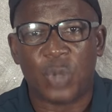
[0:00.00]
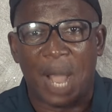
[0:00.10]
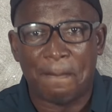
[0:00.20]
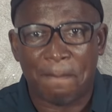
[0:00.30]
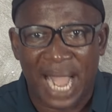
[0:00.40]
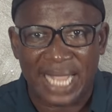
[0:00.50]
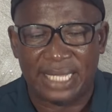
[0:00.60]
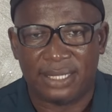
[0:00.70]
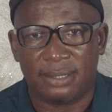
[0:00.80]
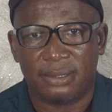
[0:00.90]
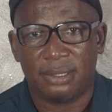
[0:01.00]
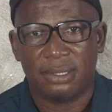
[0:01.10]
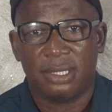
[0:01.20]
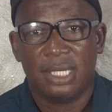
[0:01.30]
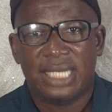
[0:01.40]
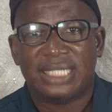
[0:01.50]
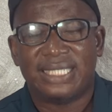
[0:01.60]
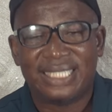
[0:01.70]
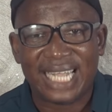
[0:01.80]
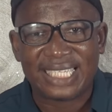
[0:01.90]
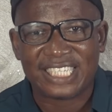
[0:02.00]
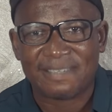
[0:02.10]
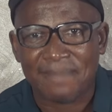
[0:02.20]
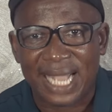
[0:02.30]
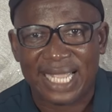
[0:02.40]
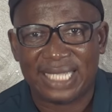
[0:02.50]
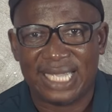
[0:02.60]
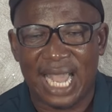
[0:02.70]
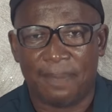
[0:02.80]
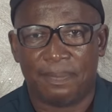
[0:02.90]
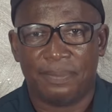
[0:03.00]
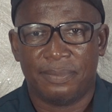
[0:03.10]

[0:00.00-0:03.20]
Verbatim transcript: you are buying? That is market gap.